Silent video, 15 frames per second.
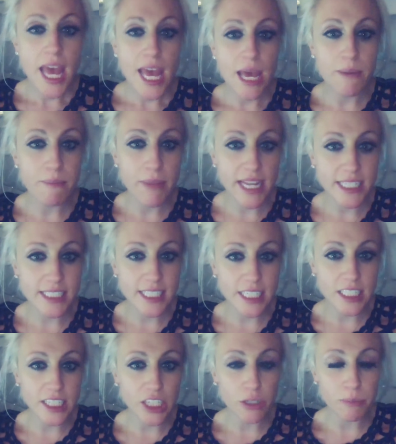it makes it
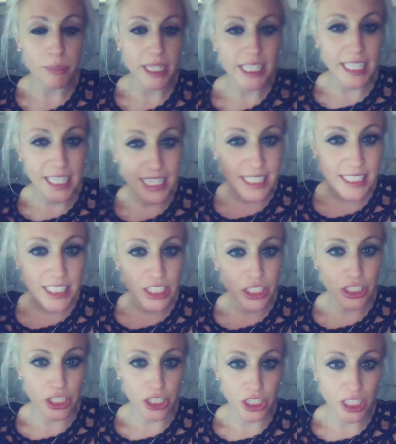a little bit
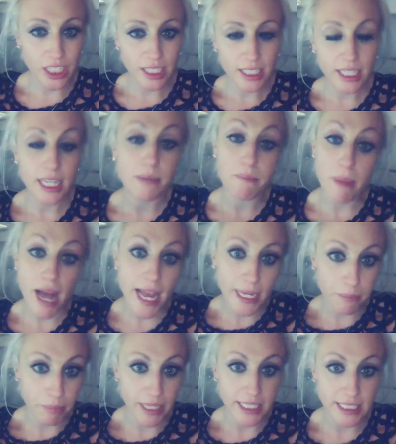easier, in my
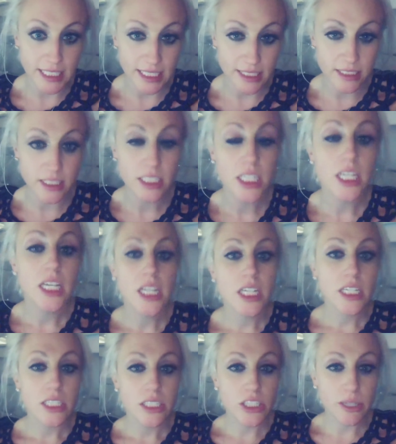opinion,
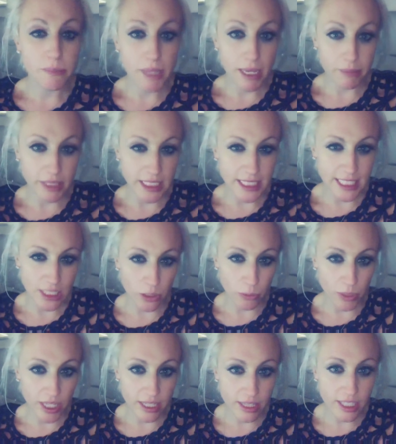to be able to deal
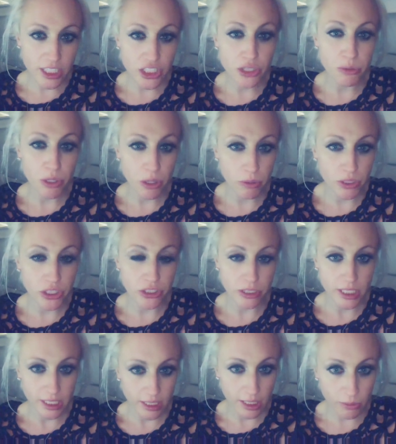with, because you know what you're
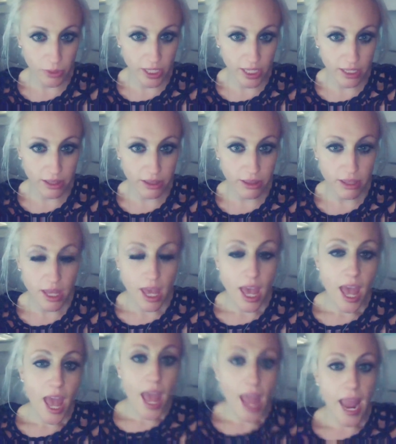dealing with.
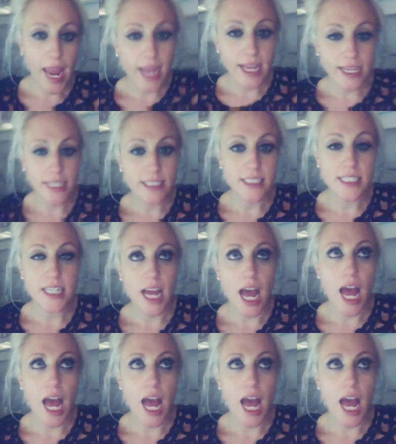And